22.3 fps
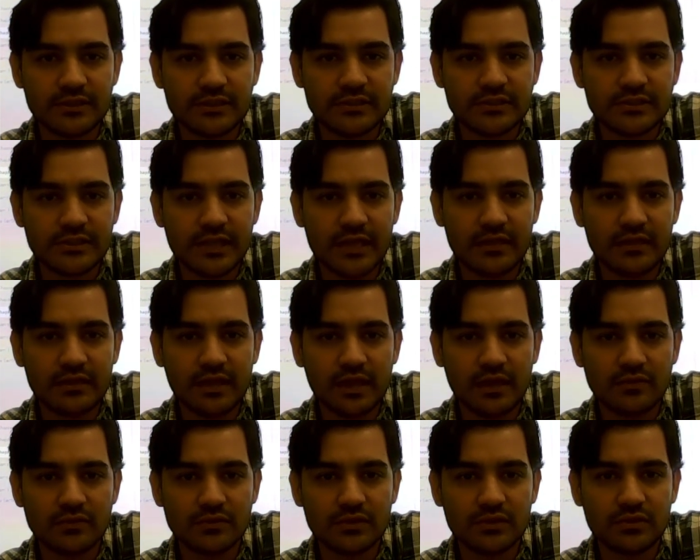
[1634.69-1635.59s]
is
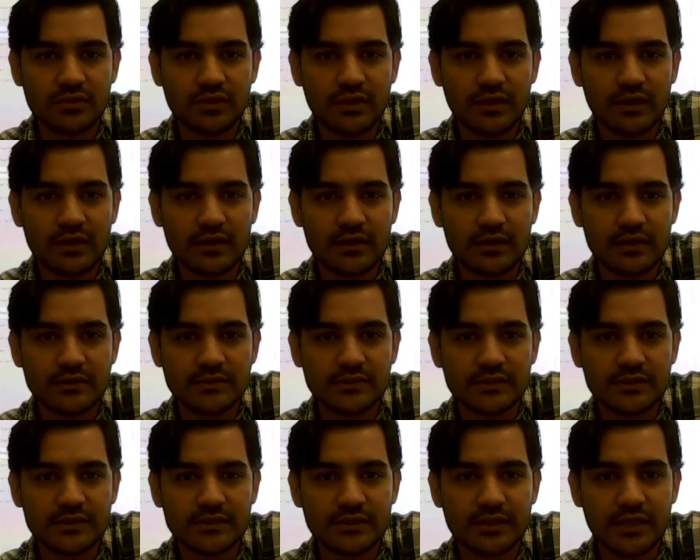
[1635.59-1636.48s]

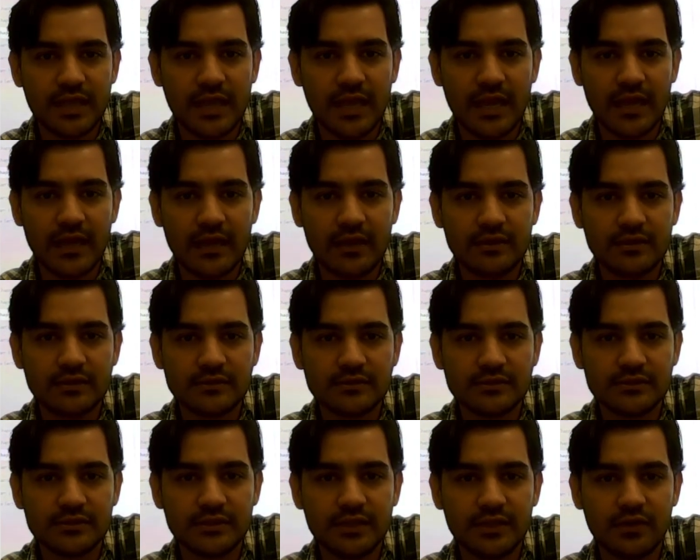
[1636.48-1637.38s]
10,368,
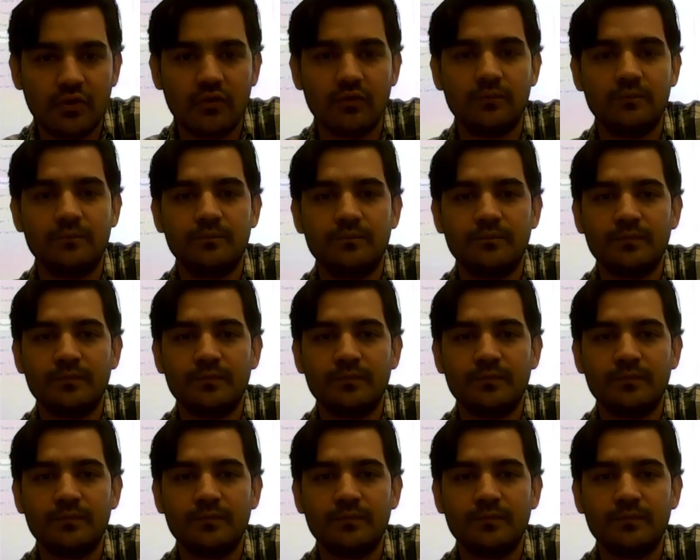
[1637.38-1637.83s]
0.